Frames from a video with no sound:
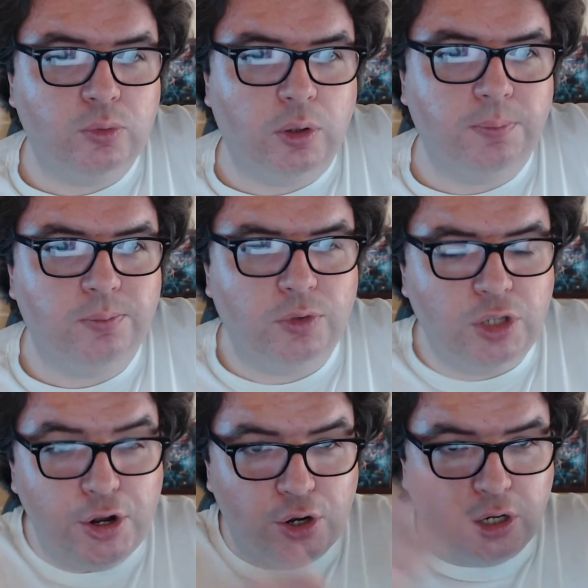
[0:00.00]
or
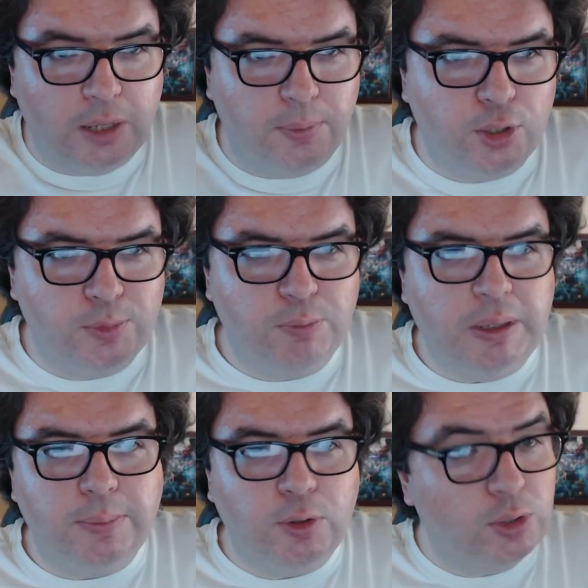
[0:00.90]
near a couple groups of
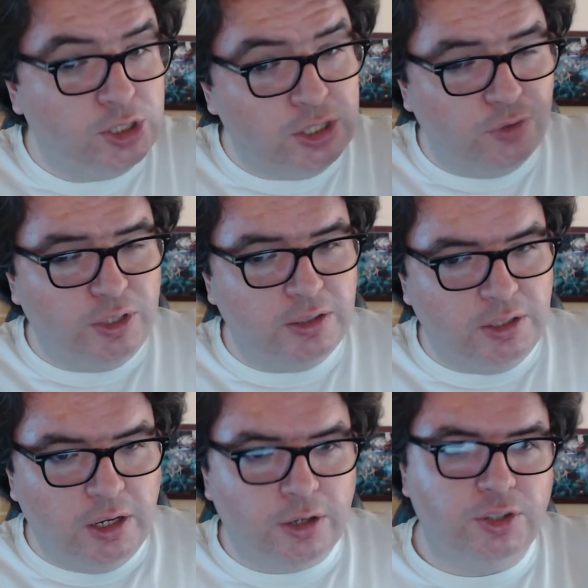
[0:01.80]
people who were significantly
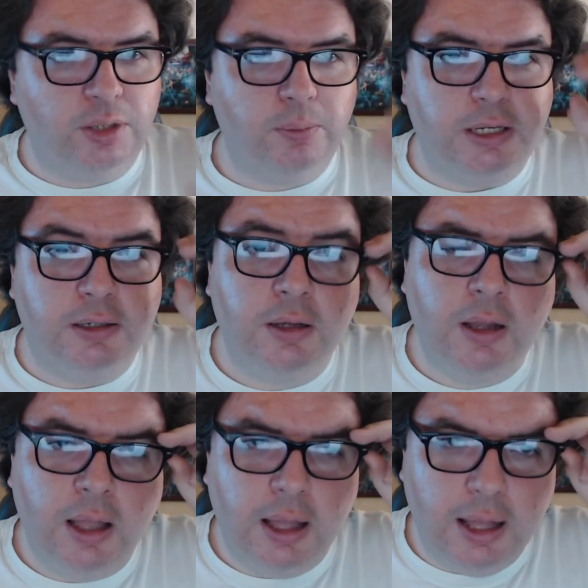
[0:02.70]
younger than me.
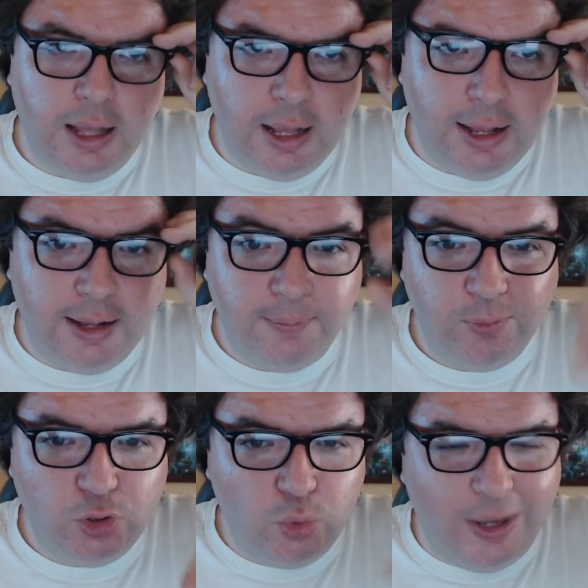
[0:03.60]
Uh
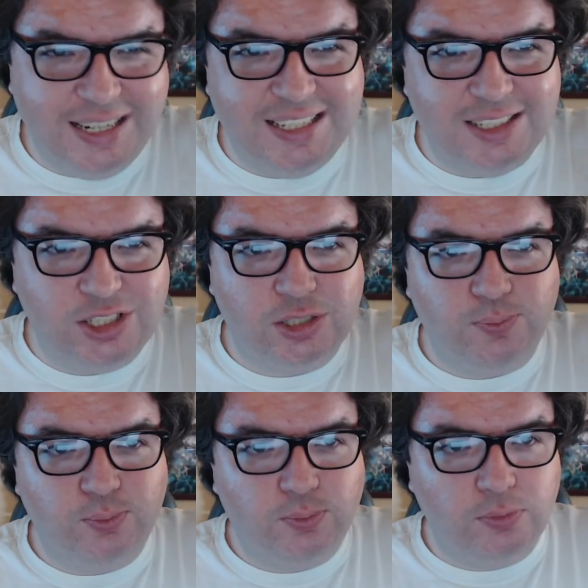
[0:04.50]
20s,
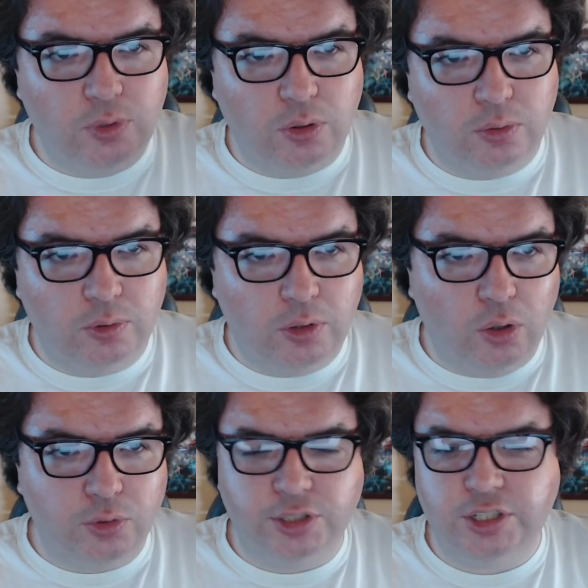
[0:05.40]

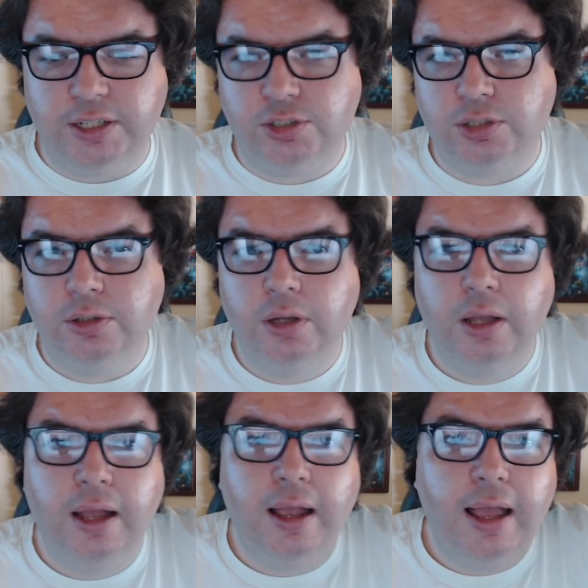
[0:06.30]
older teens.
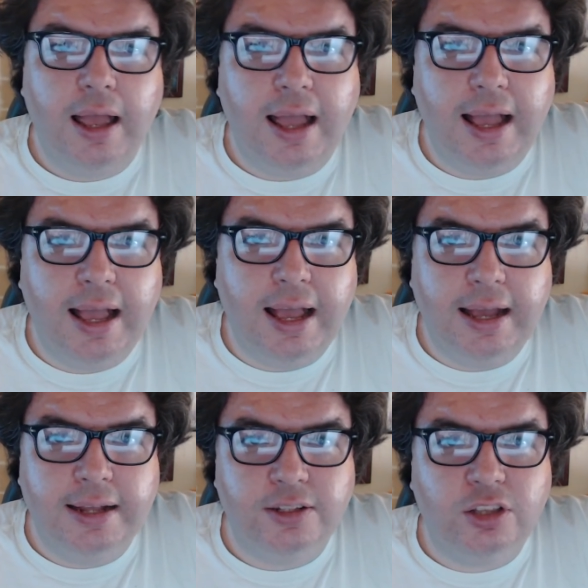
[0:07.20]

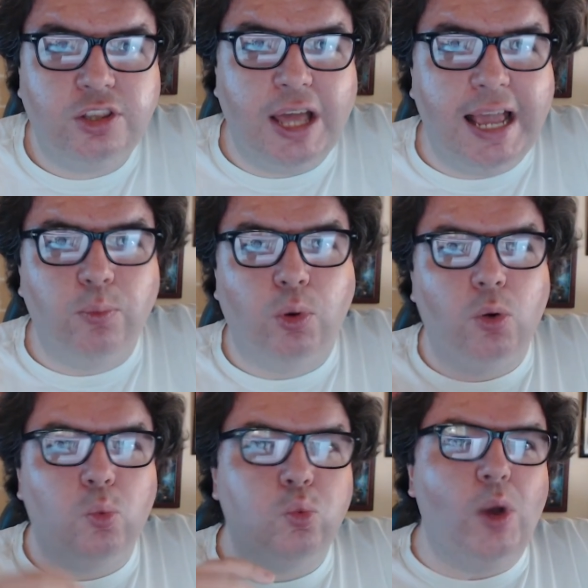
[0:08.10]
And they
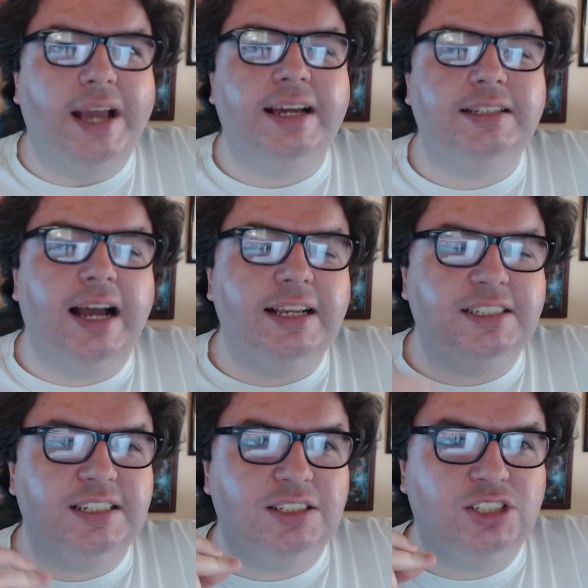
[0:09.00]
were
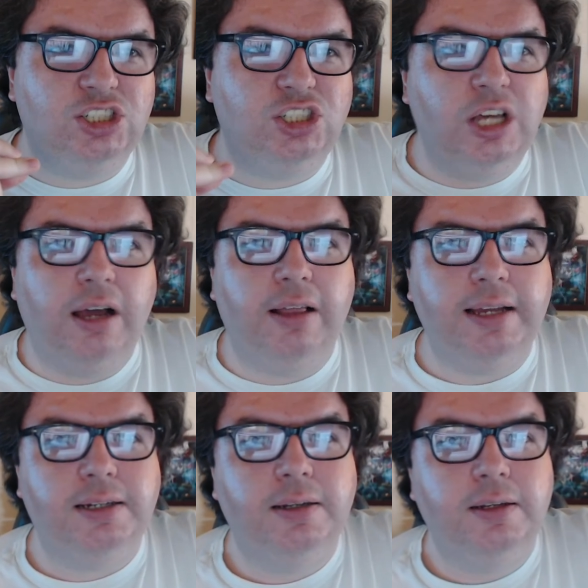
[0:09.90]
recognizing stuff like